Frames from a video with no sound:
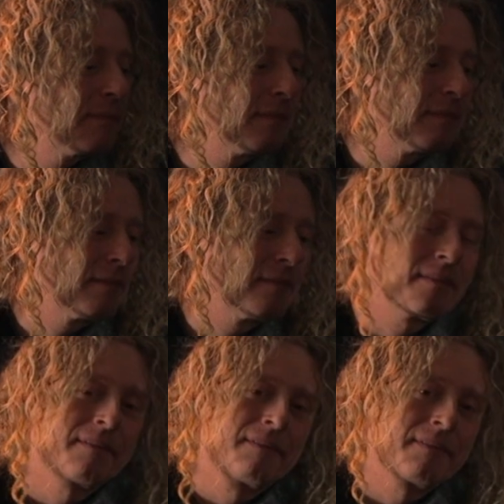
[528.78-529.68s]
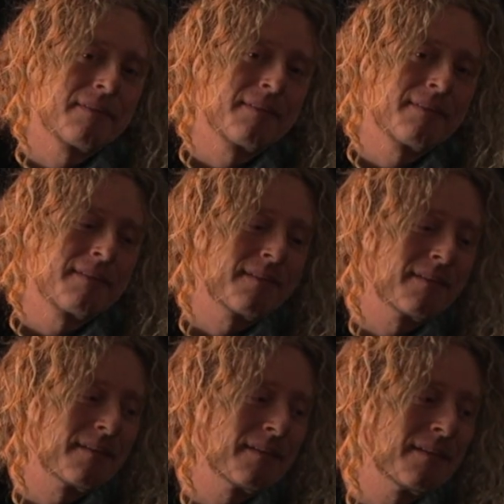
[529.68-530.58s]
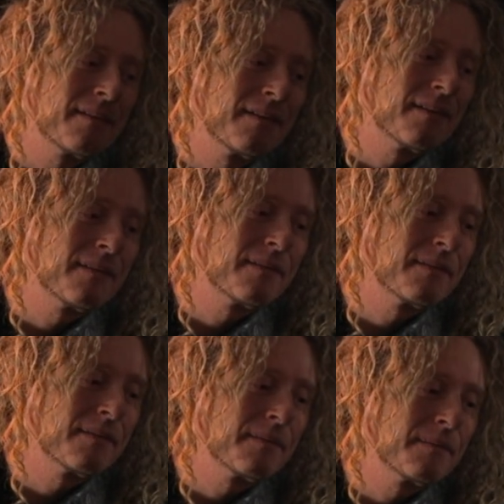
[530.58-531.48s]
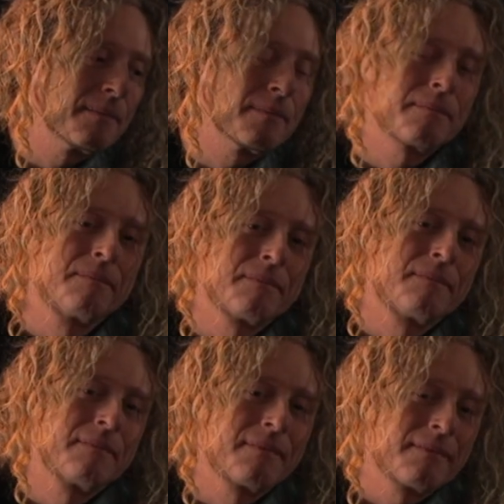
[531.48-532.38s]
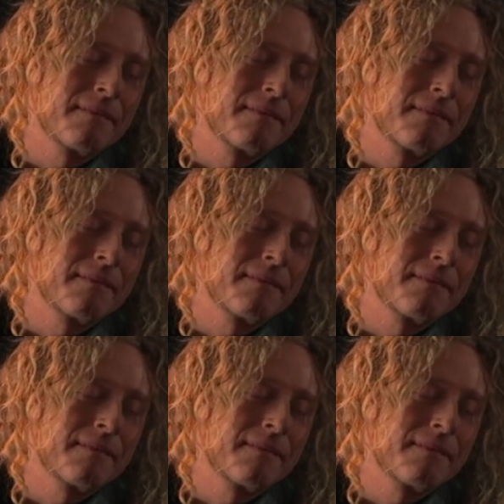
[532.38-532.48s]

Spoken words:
This person isn't speaking.